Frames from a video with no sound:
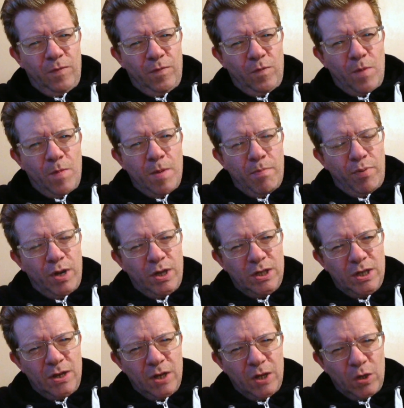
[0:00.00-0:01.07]
when we're
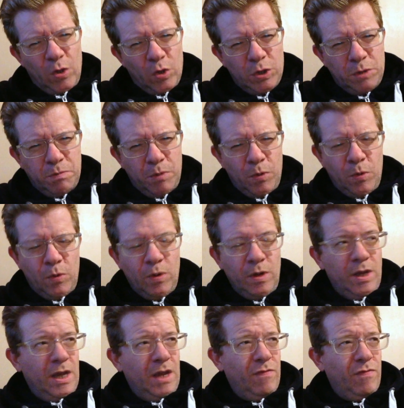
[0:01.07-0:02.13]
preaching the gospel
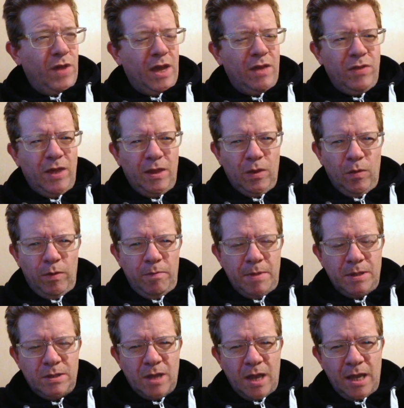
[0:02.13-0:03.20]
if they think that we've
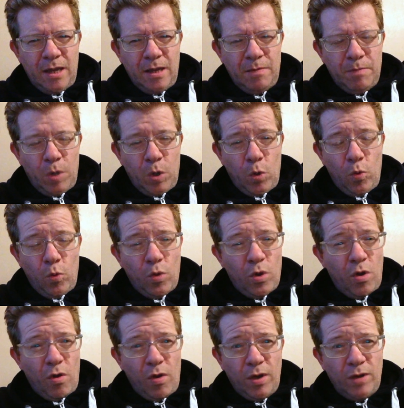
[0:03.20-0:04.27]
been taken by all
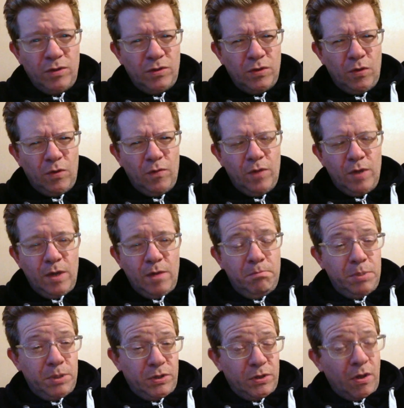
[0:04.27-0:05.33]
kinds of
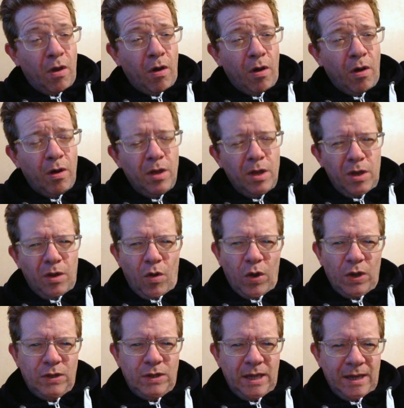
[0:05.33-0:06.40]
bizarre
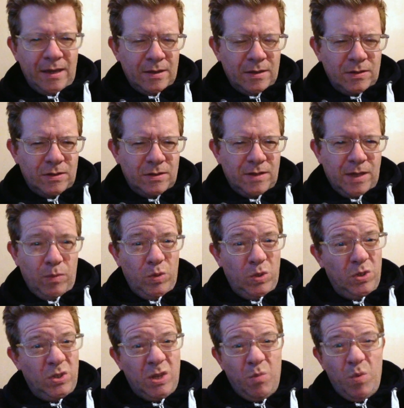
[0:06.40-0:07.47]
ideas. They would
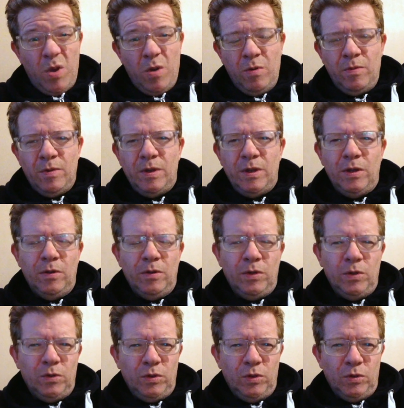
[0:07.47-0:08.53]
just say, well,
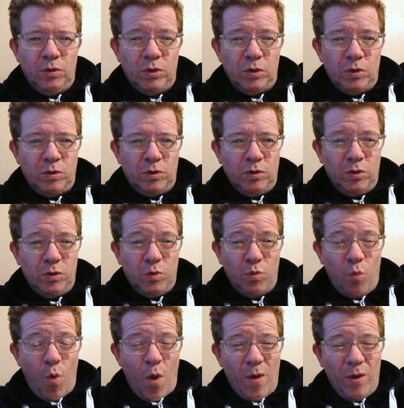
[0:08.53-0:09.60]
you're just a
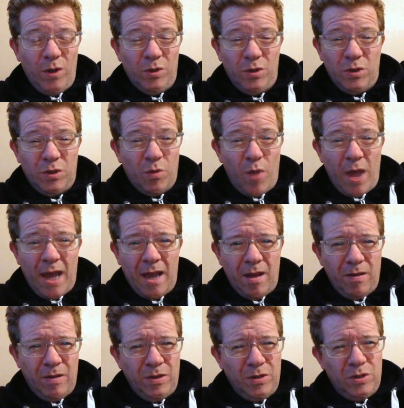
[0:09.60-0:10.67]

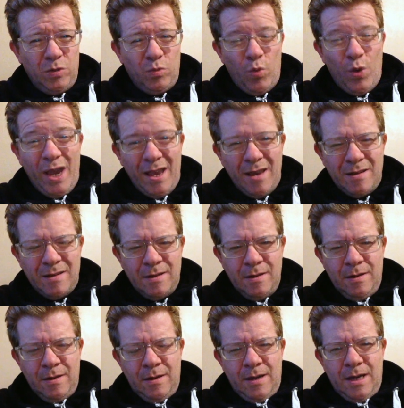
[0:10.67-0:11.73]
wacko, you're just weird,
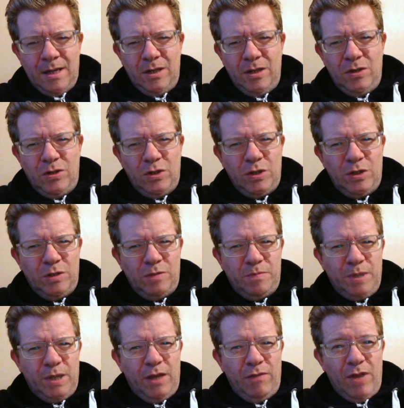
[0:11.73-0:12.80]
and you just
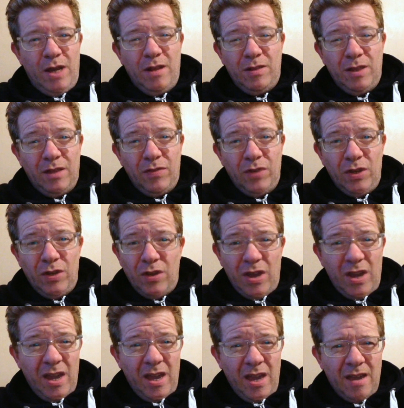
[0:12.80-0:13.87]
believe anything that you
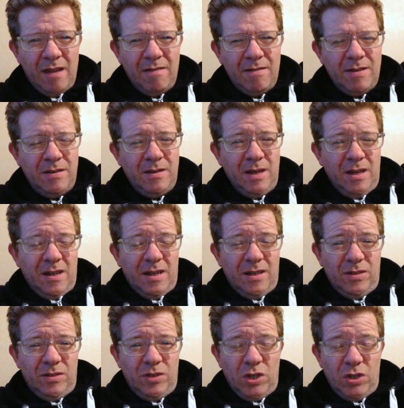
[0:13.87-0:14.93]
hear,
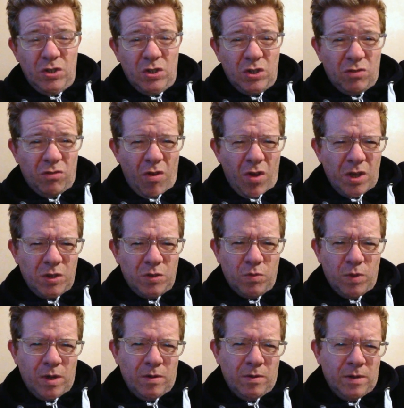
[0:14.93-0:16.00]
and Jesus Christ,
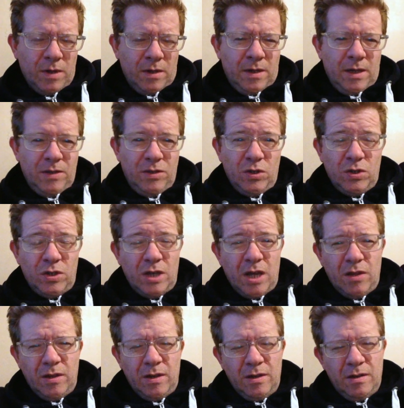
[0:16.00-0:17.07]
well, he's just
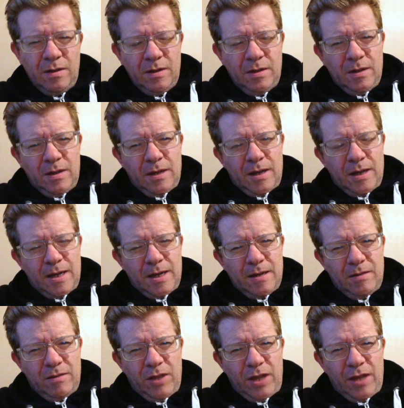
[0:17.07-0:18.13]
another
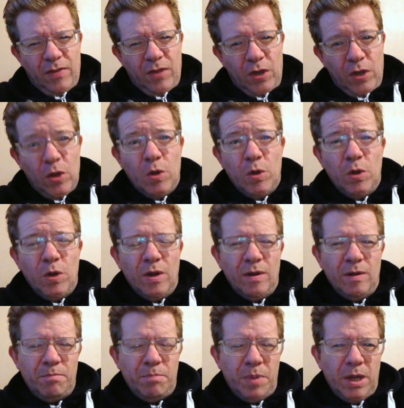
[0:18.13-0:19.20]
thing that you
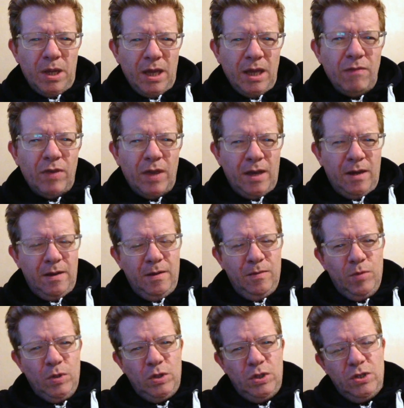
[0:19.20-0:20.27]
believe in,
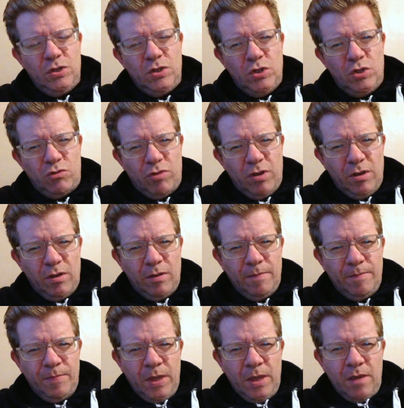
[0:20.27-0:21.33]
which isn't true.
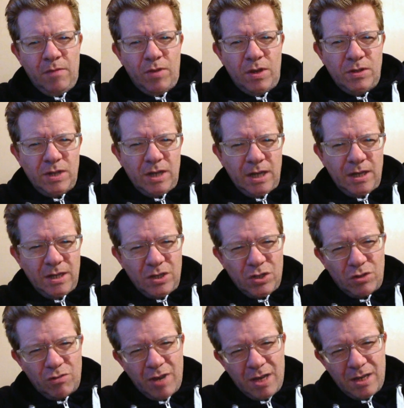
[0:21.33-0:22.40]
Friends, it
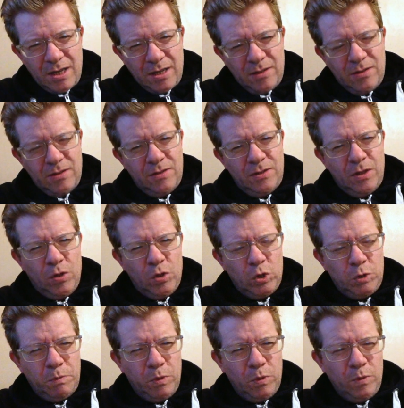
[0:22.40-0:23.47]
discredits the
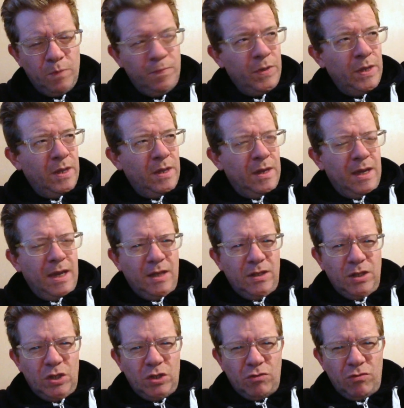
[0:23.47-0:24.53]
gospel. It
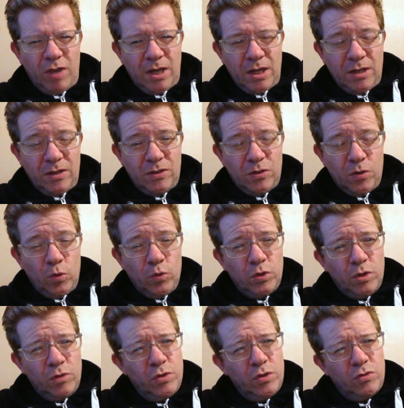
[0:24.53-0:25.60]
discredits
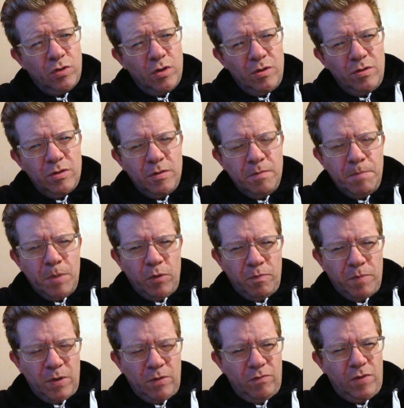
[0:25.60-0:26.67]
also the truth
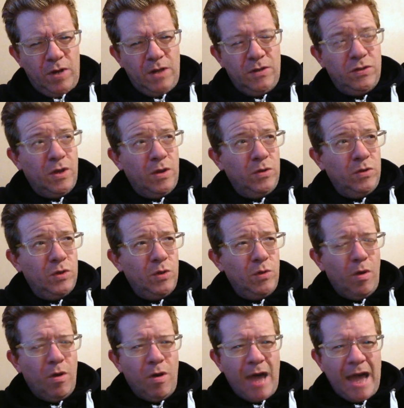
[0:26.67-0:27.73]
movement, friends. Those who are